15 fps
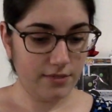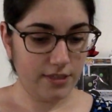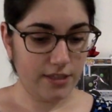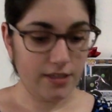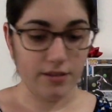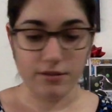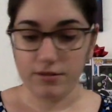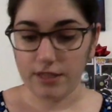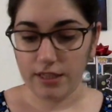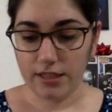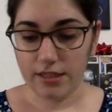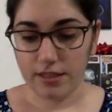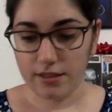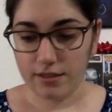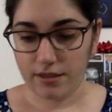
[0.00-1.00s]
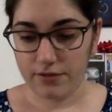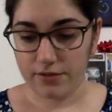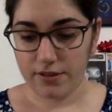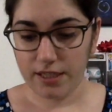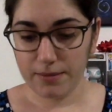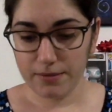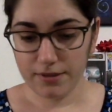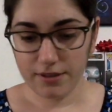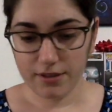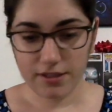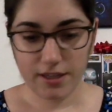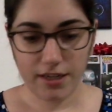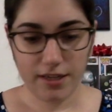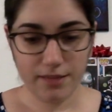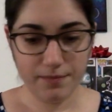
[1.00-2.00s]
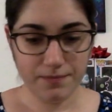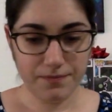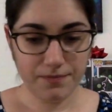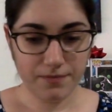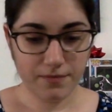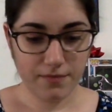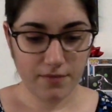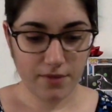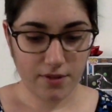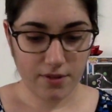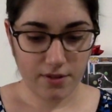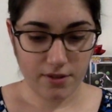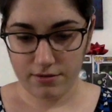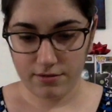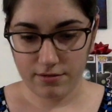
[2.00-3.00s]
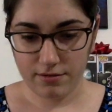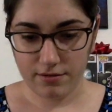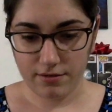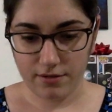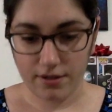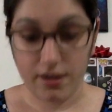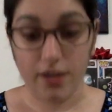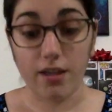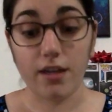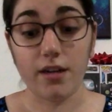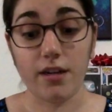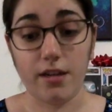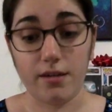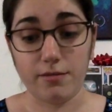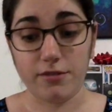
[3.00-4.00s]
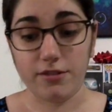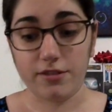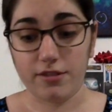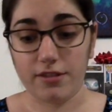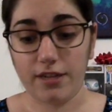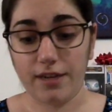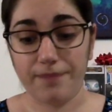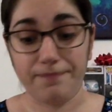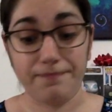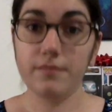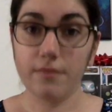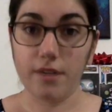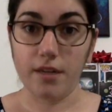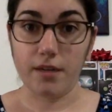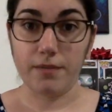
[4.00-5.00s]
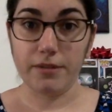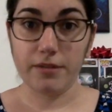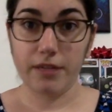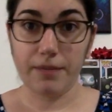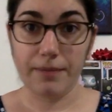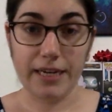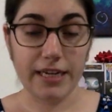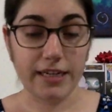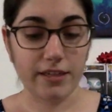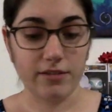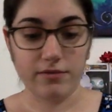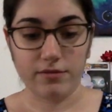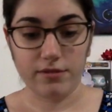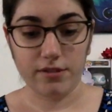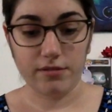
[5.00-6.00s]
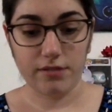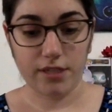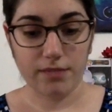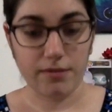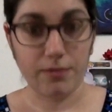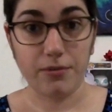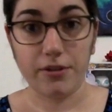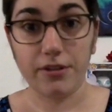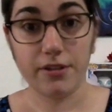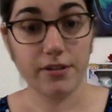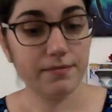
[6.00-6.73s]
Didn't lose any dice off the table this time. Got a lot of animals this time. I'll be right back. We'll see what I come up with.